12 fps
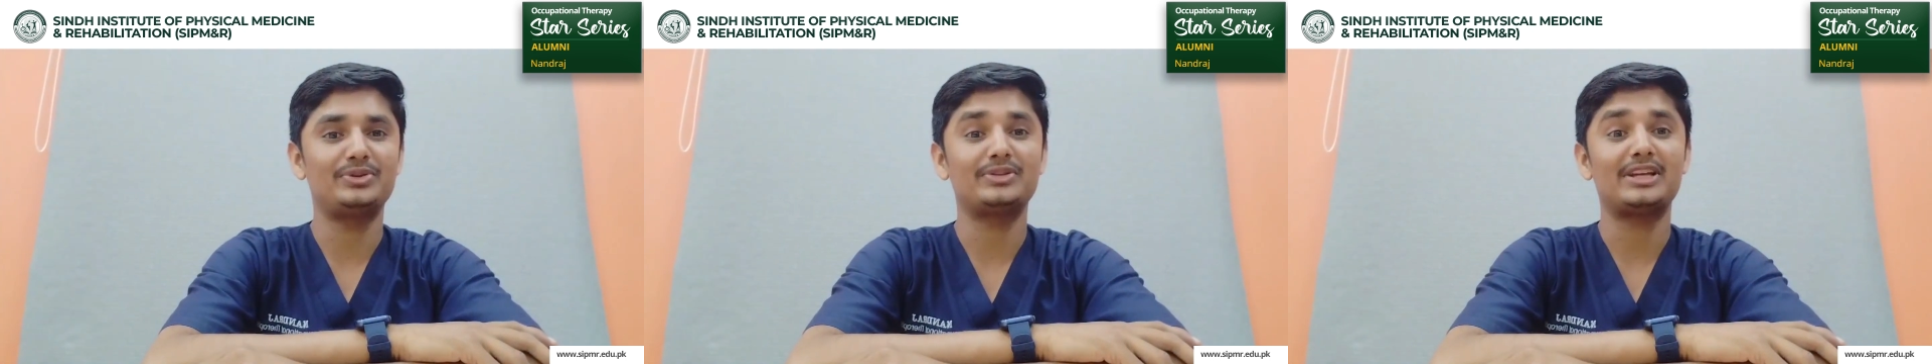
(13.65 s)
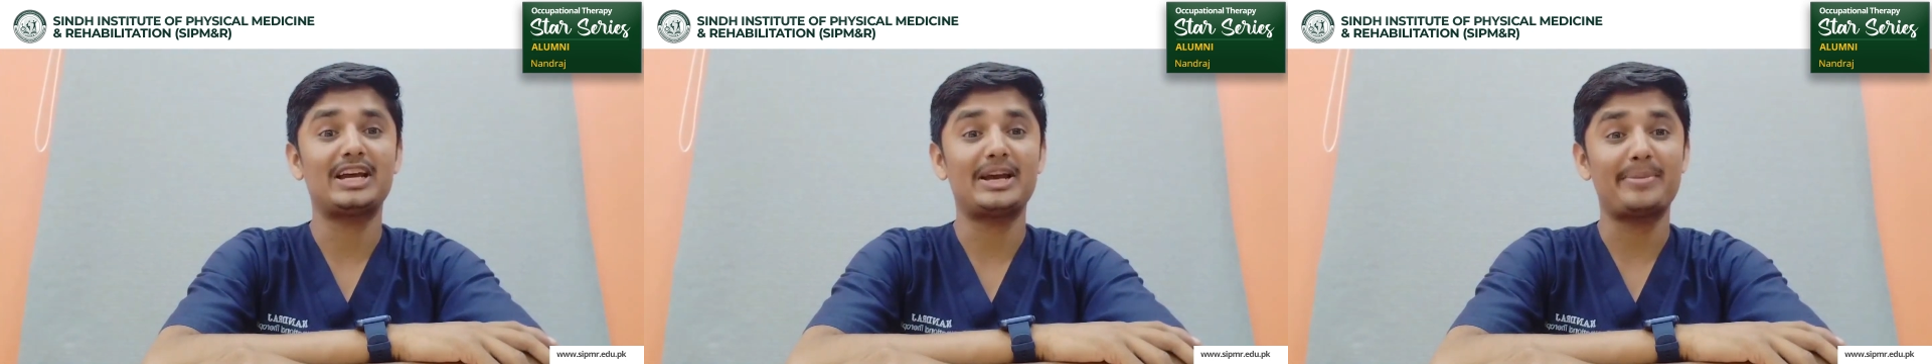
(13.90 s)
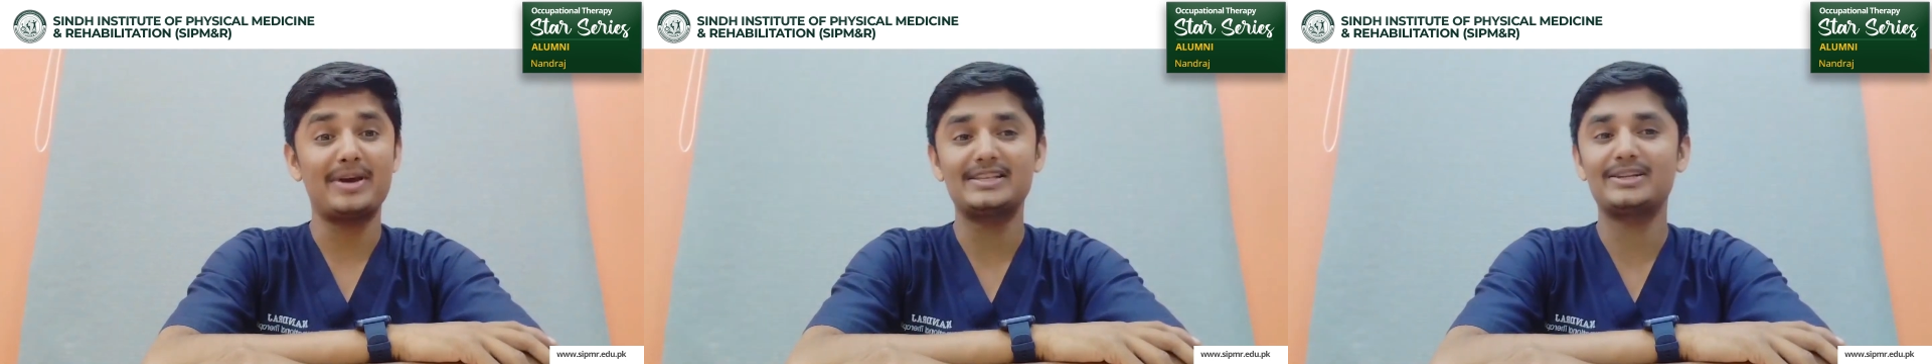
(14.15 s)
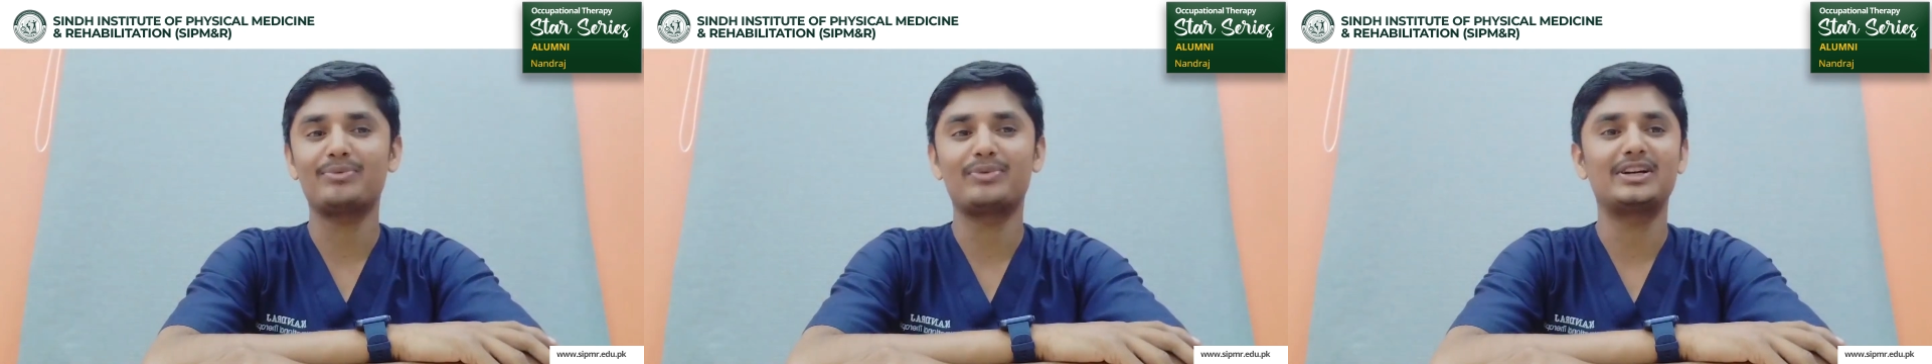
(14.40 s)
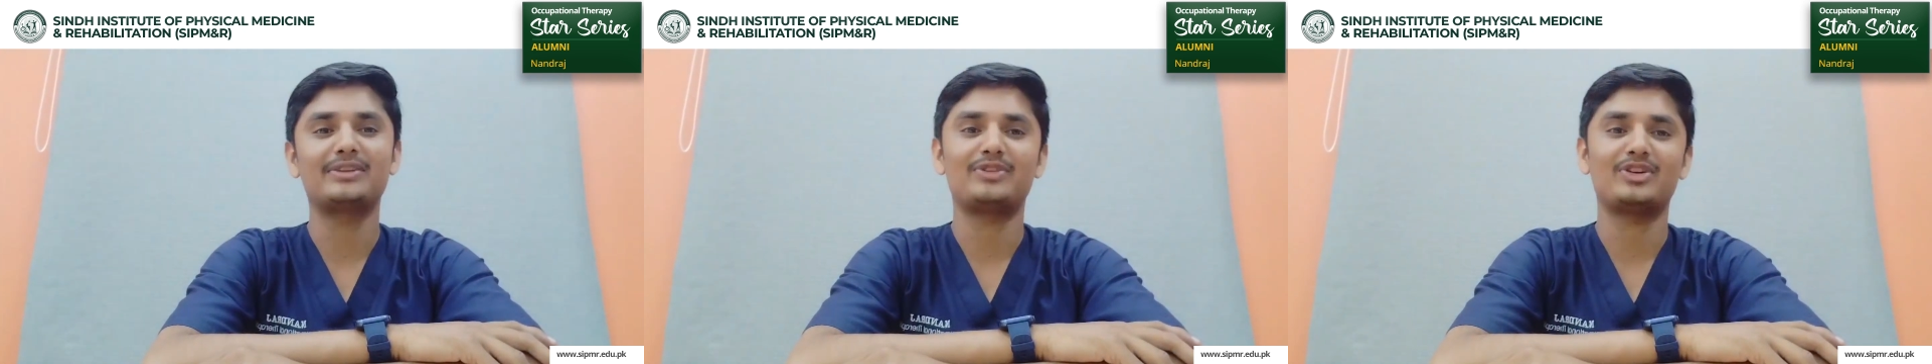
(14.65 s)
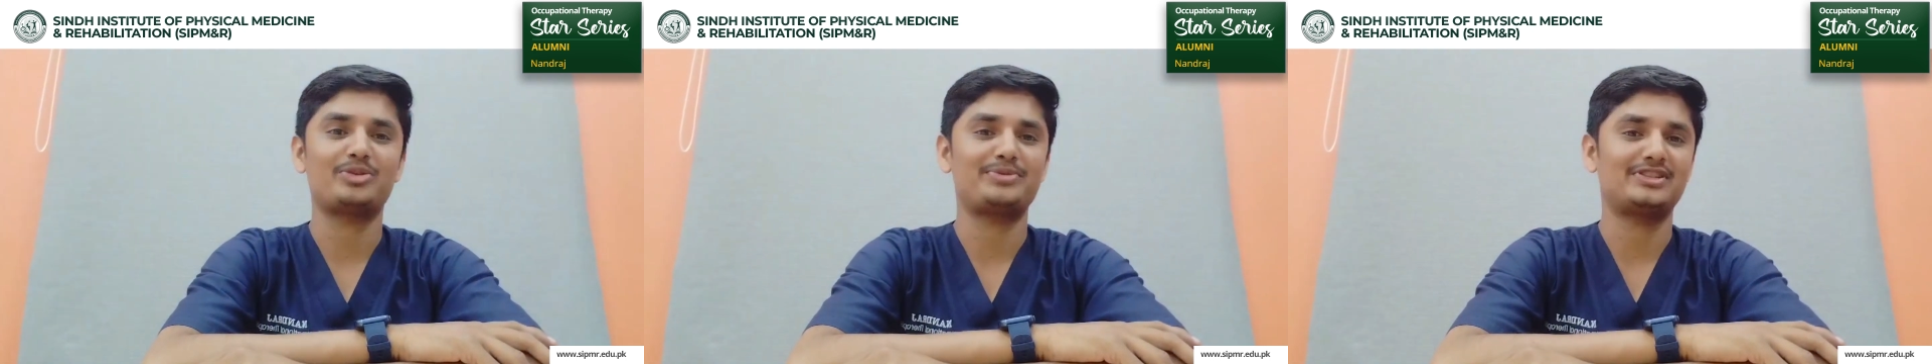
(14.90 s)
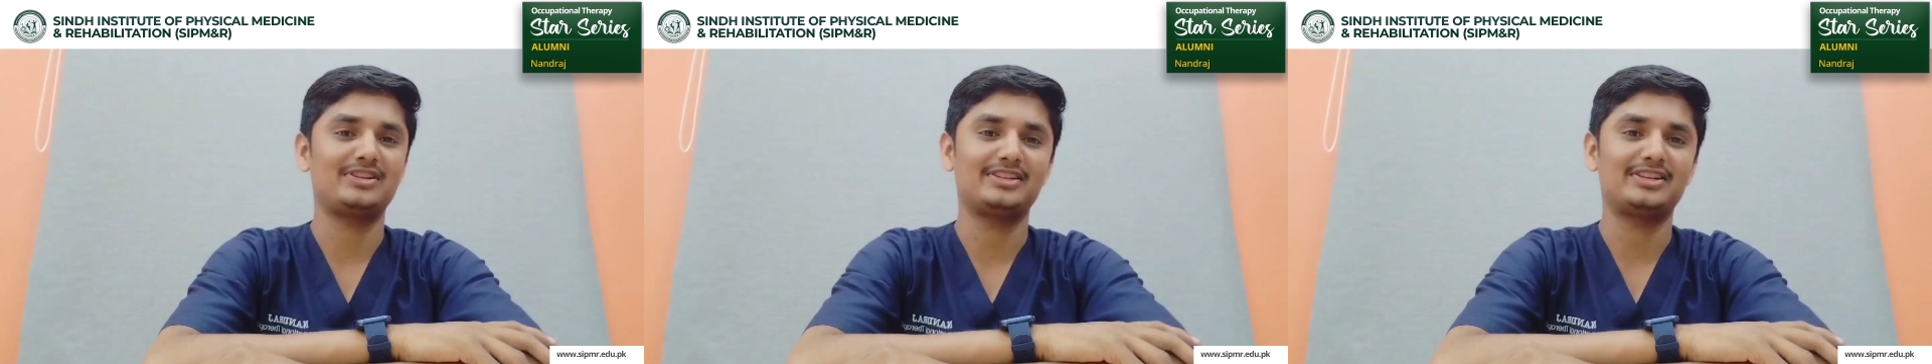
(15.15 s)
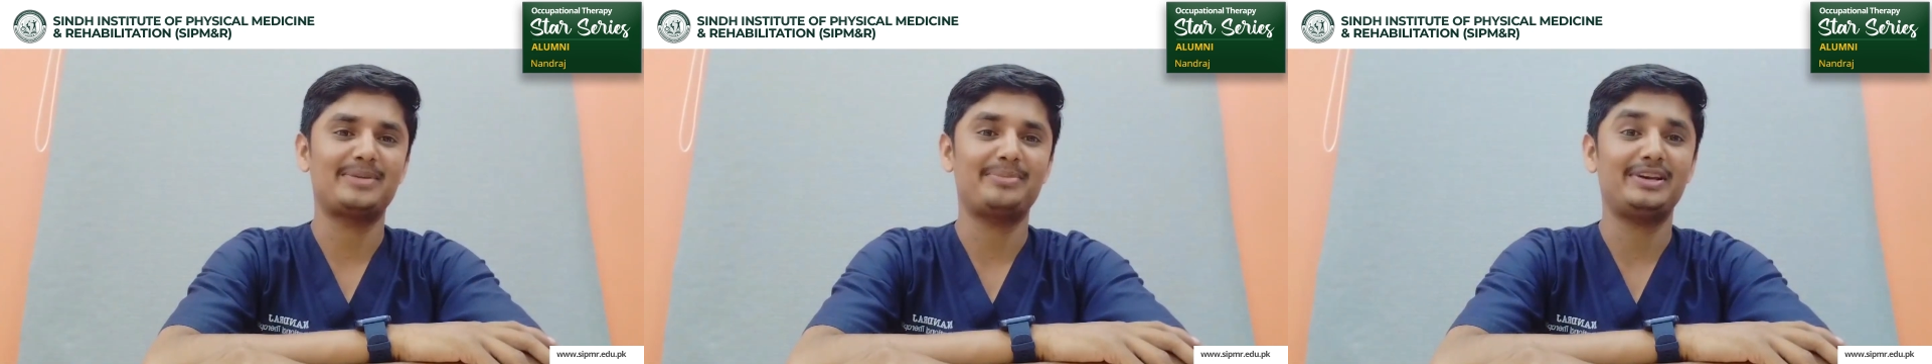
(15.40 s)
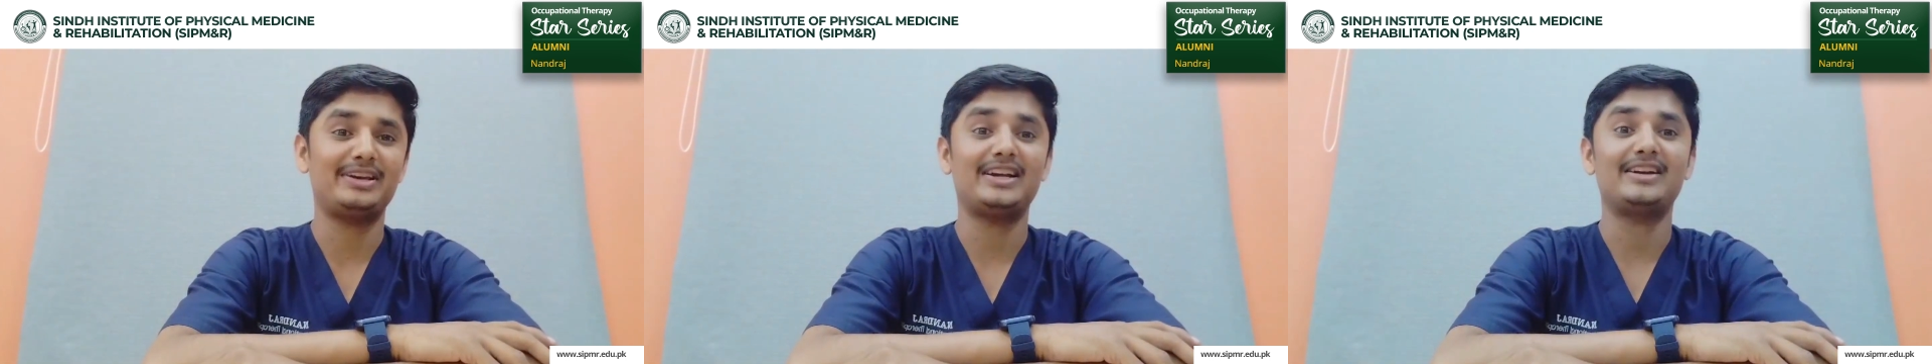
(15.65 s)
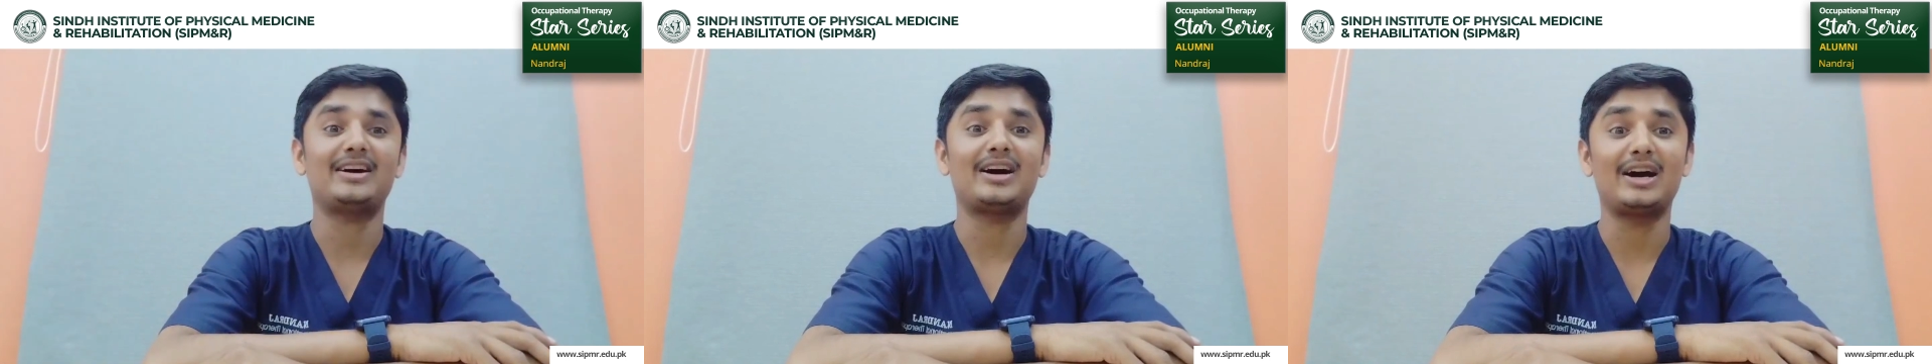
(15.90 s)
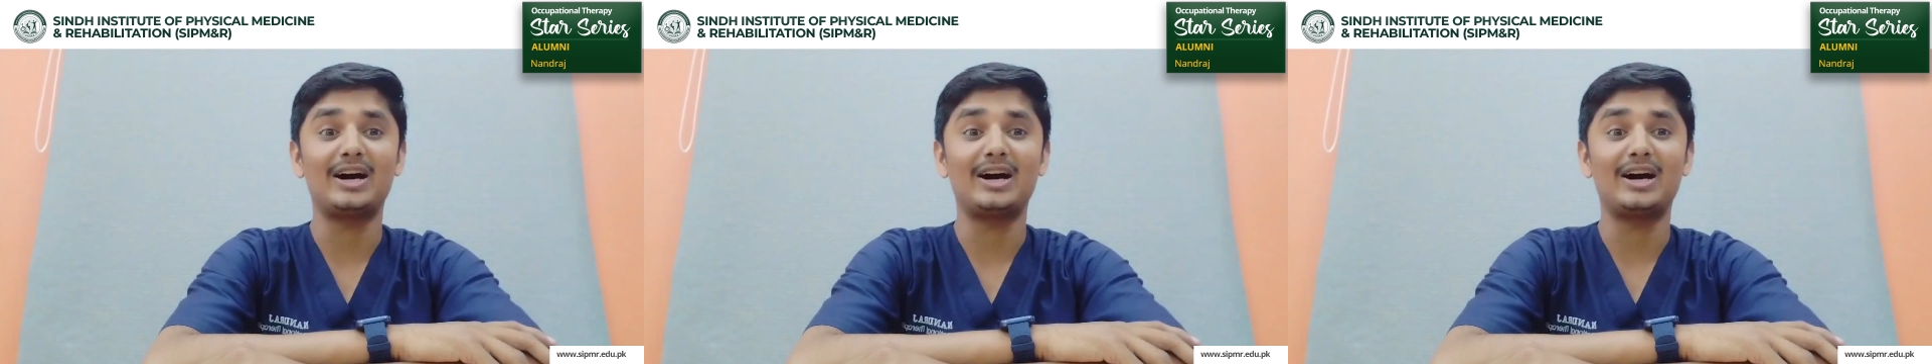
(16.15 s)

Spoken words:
you the amazing world of occupational therapy and